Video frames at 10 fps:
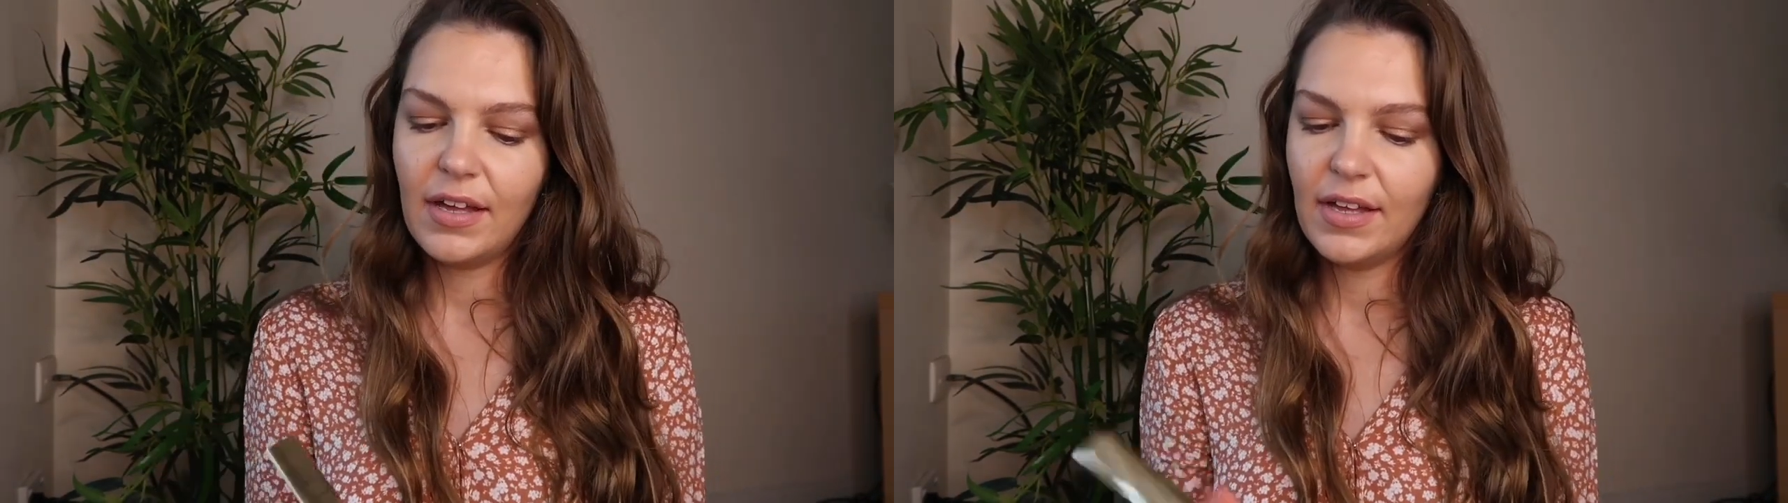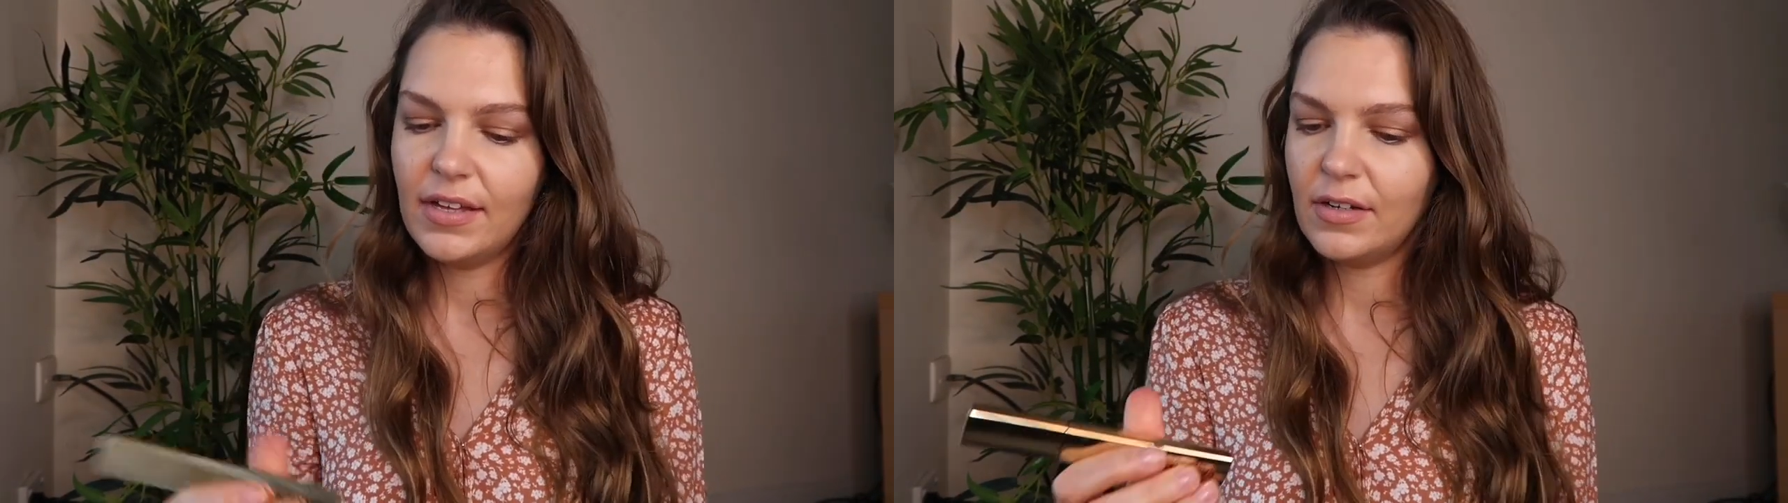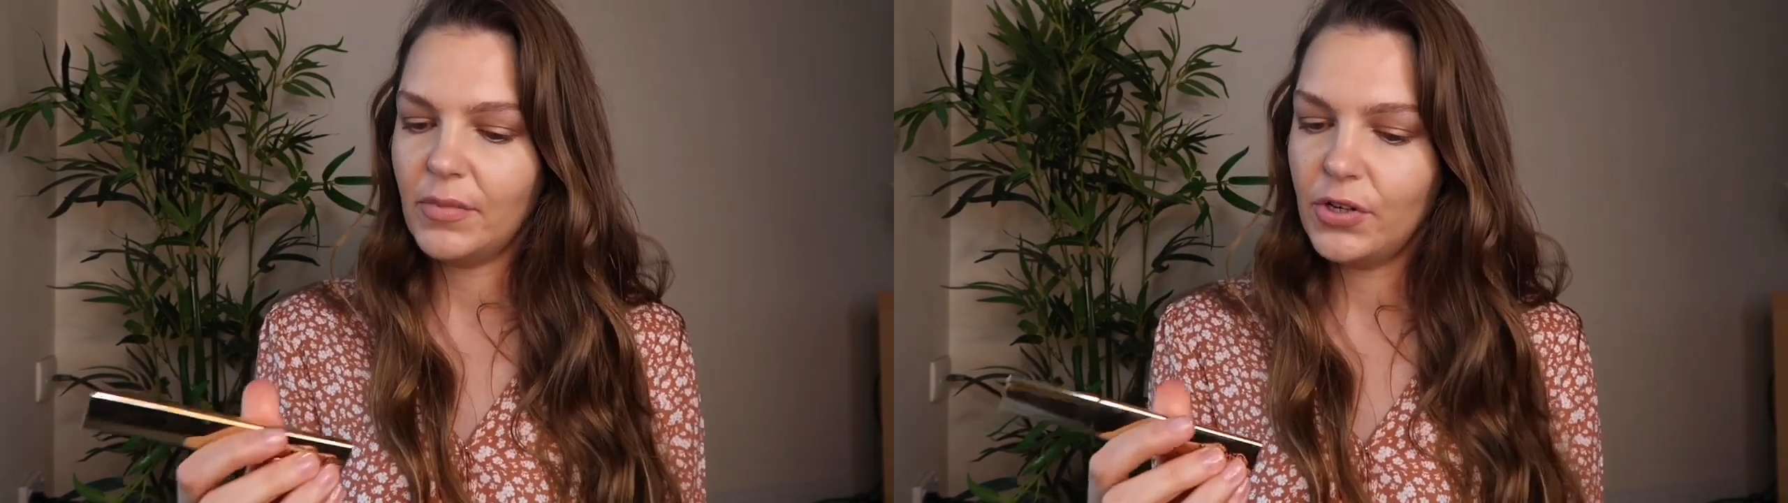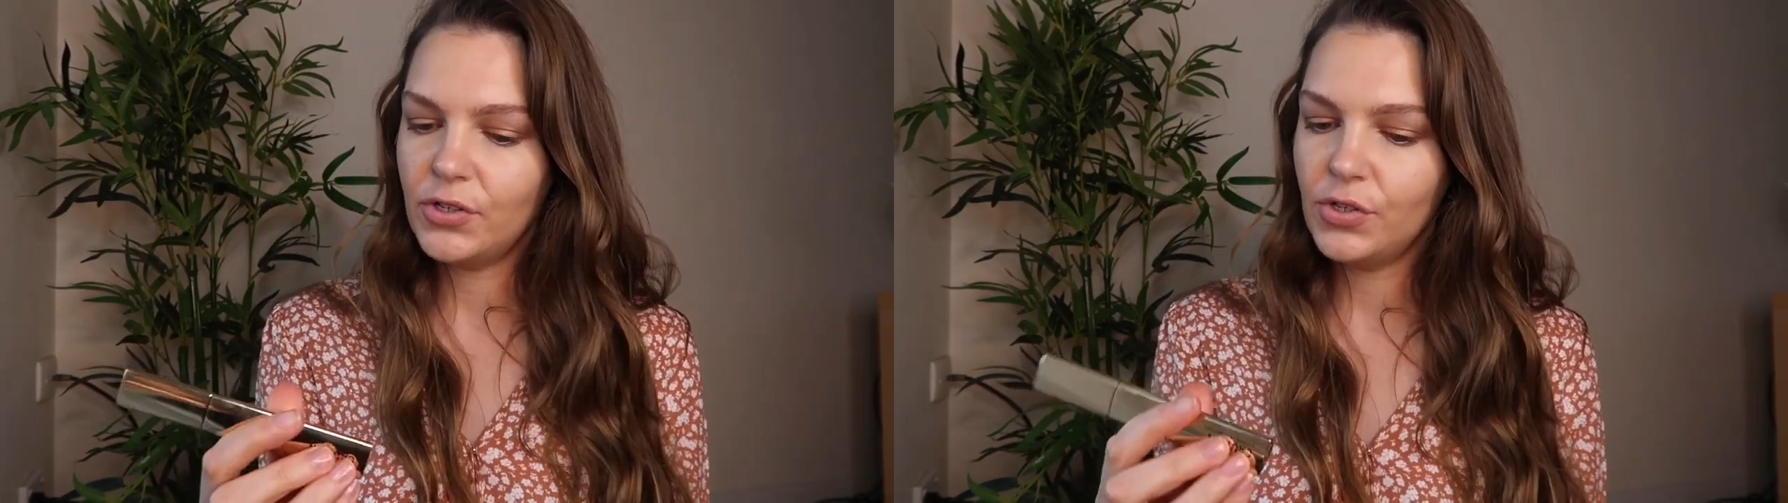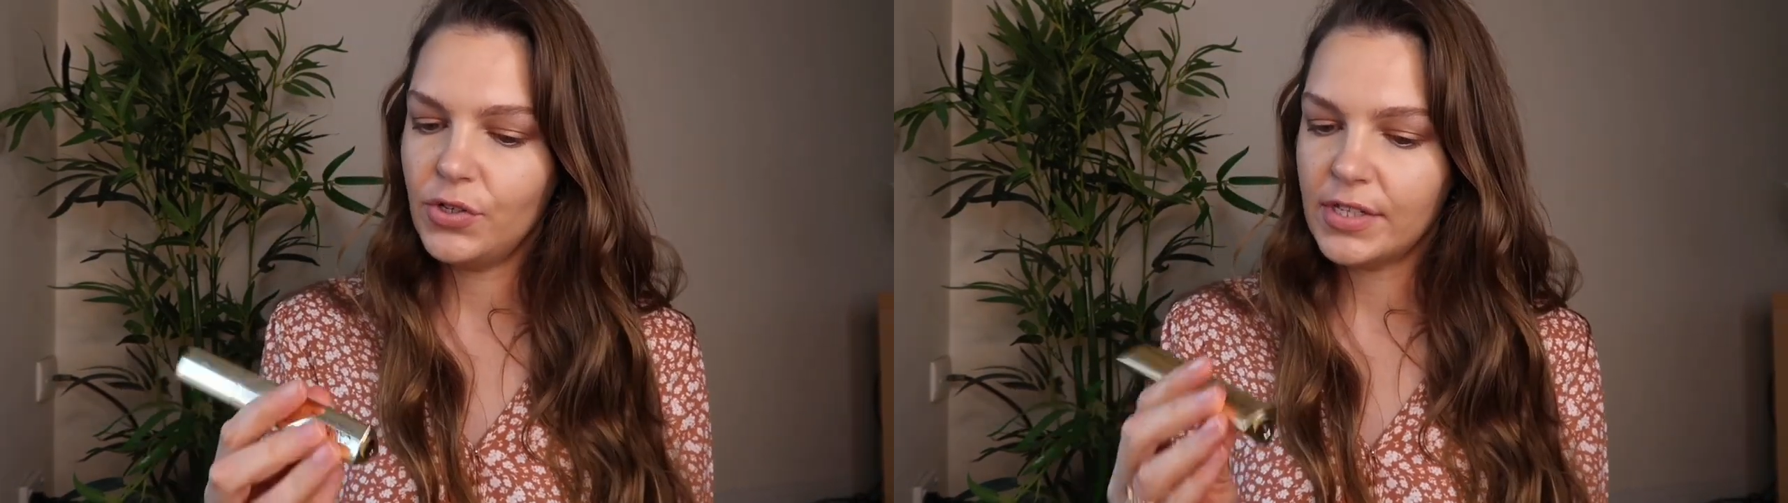and I'm
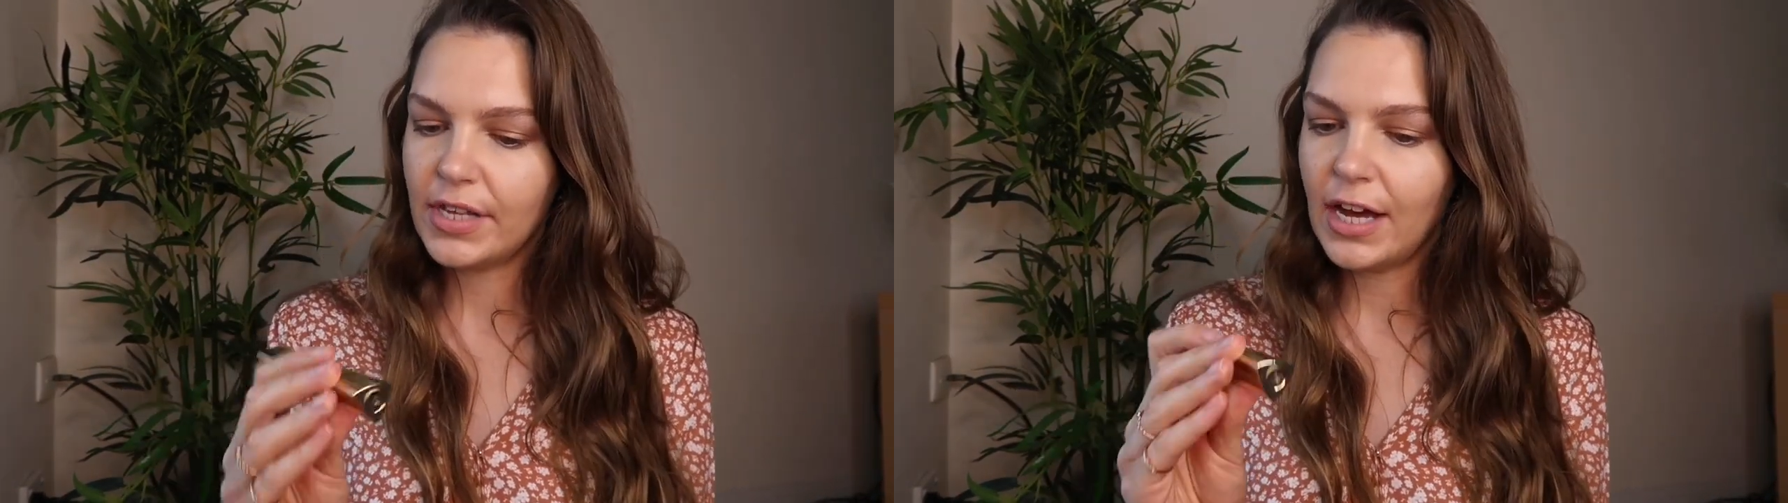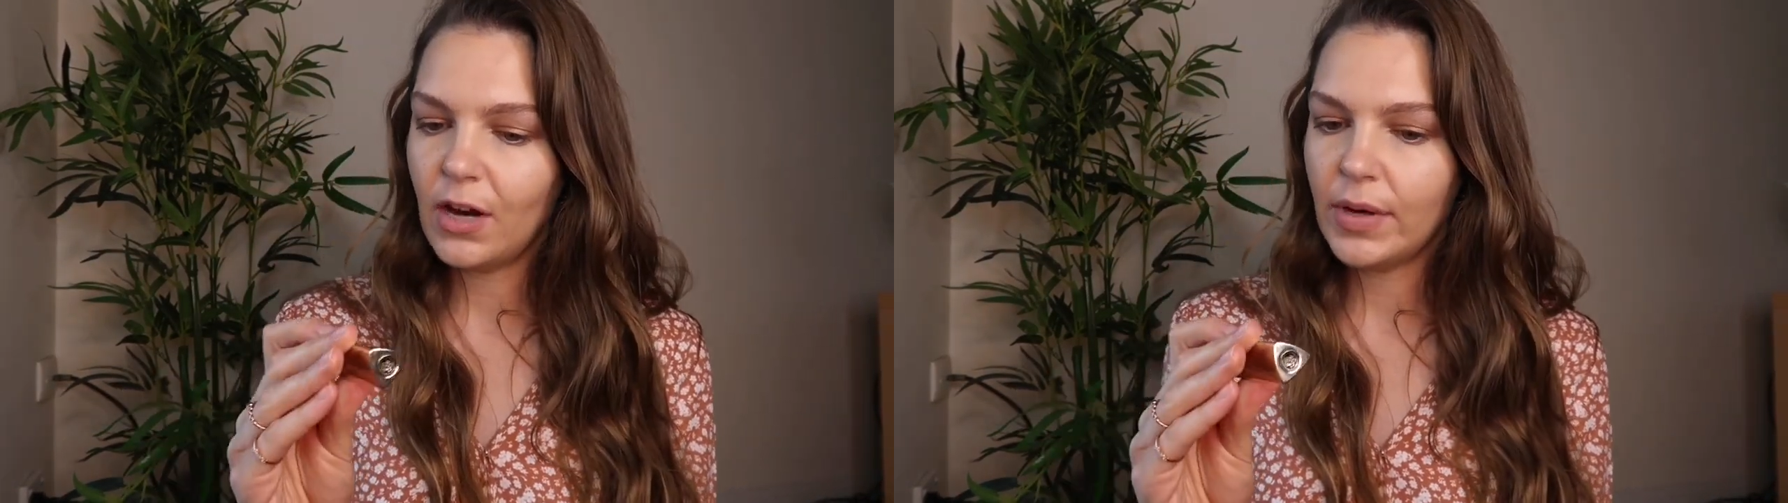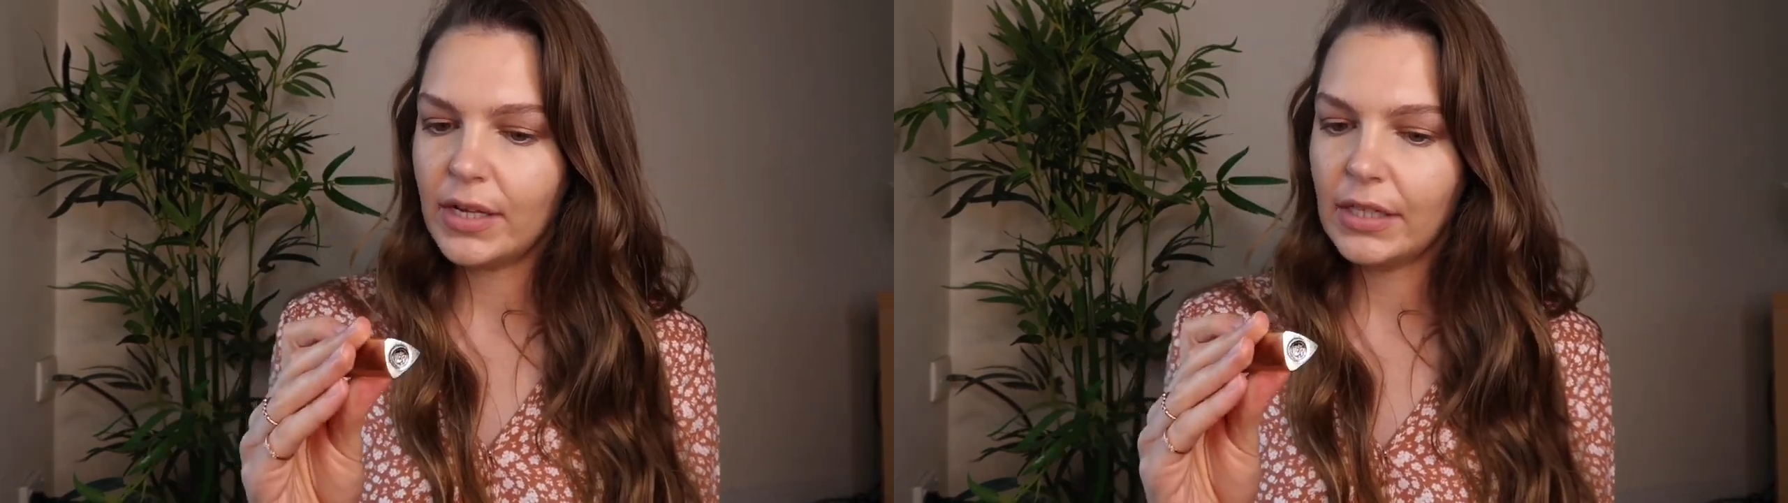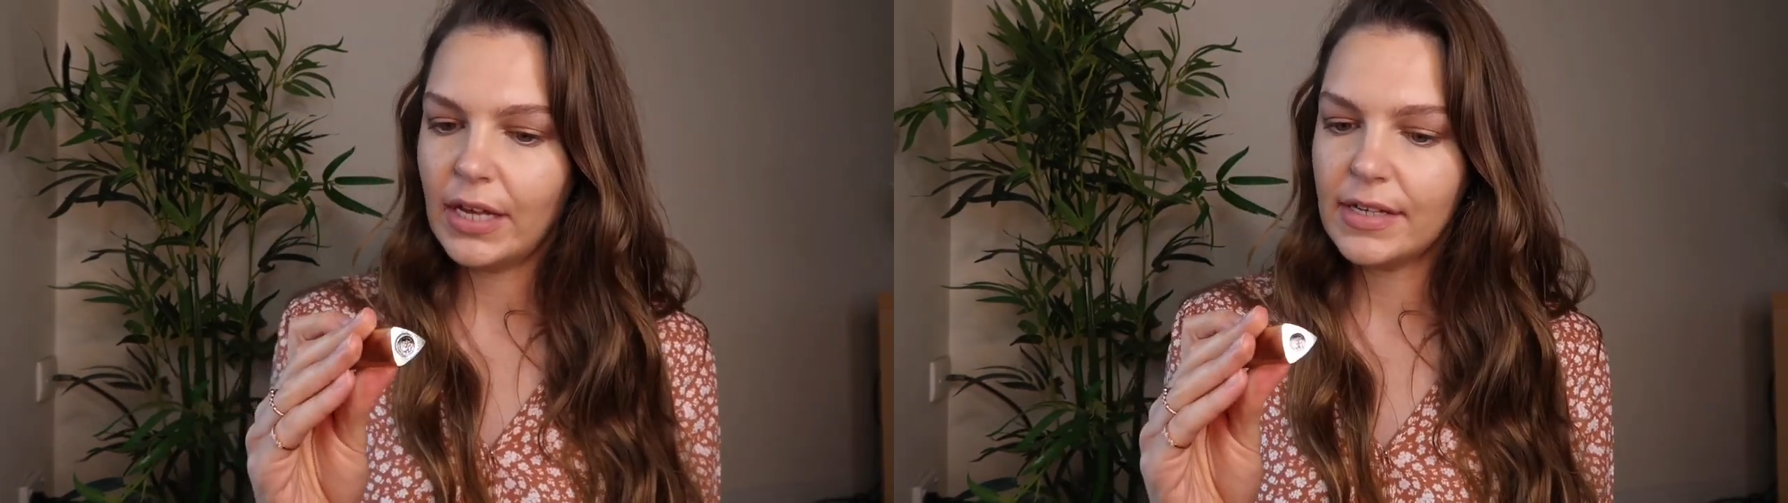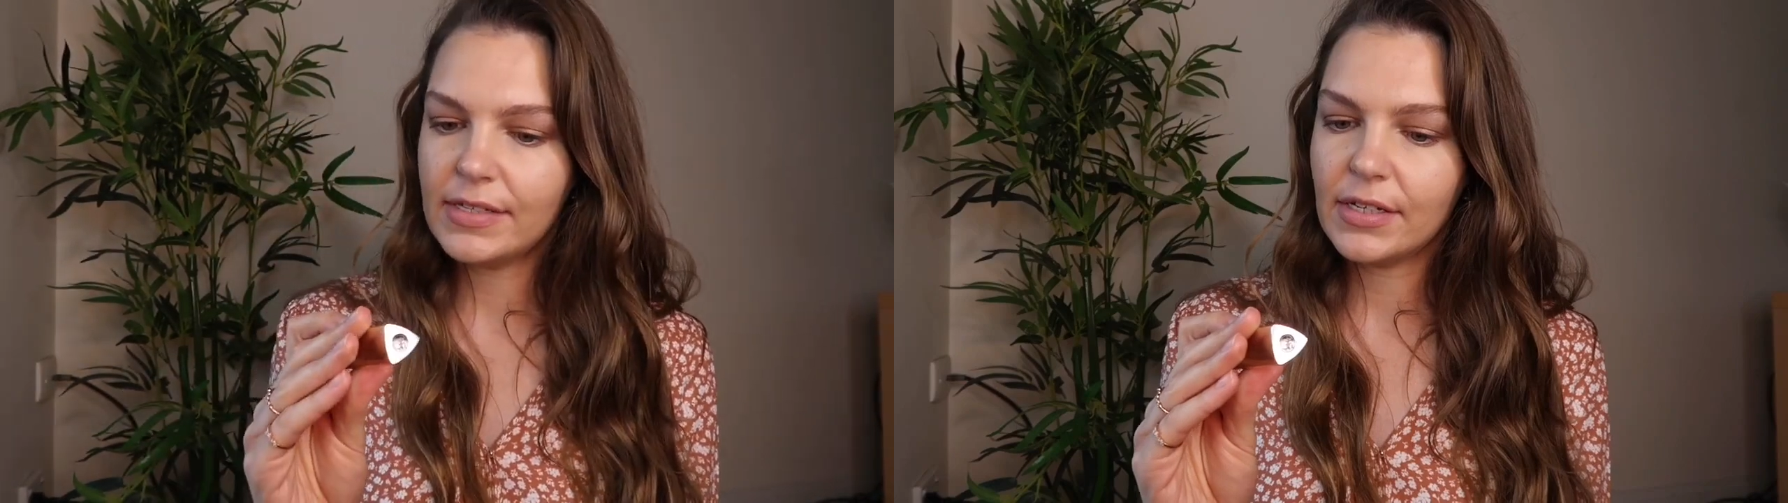going to use the
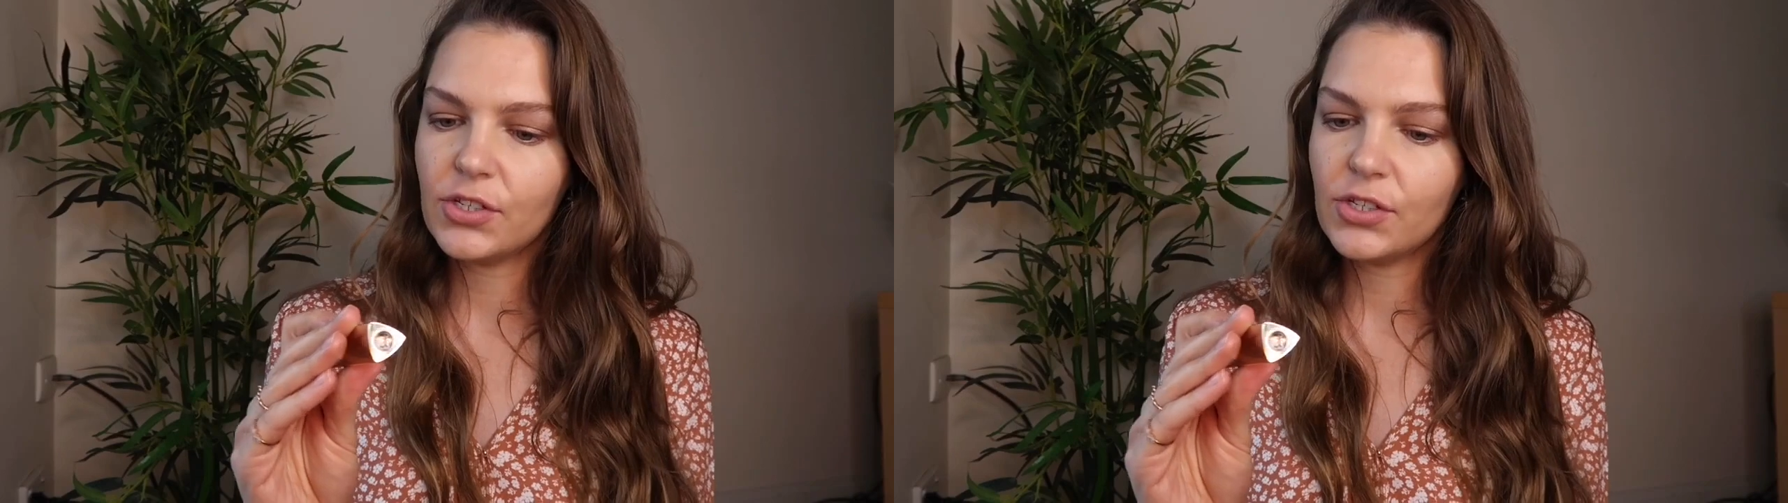Hourglass